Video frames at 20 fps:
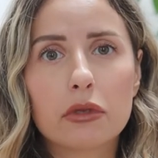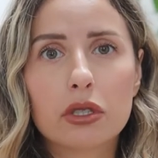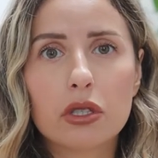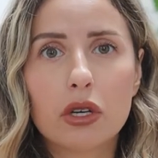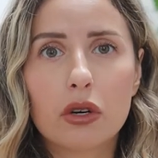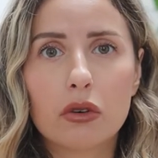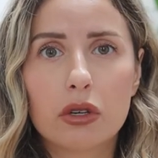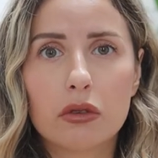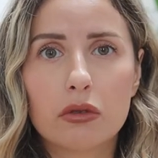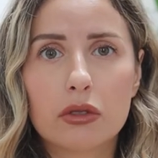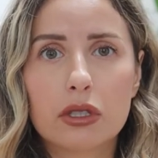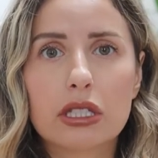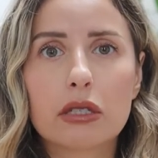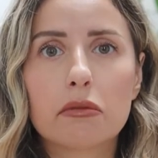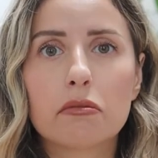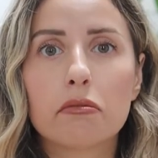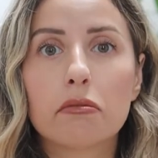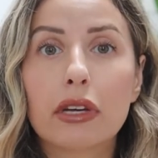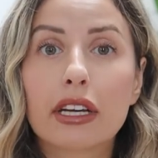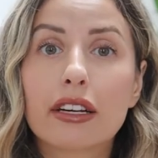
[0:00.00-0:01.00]
so it was
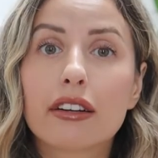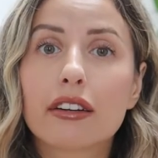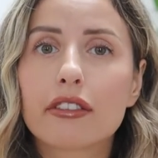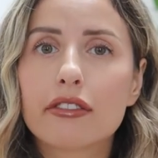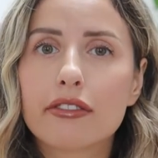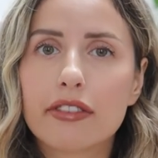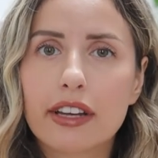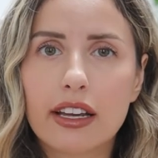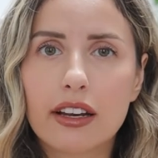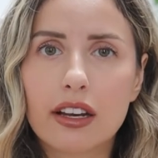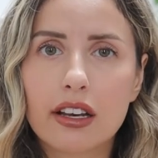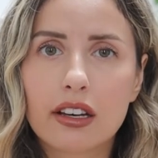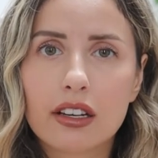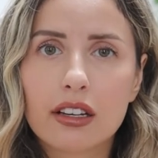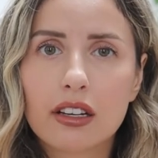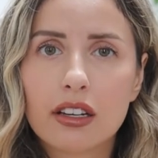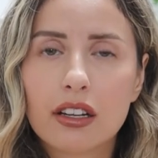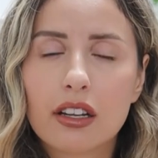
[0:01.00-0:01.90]
a bigger vein.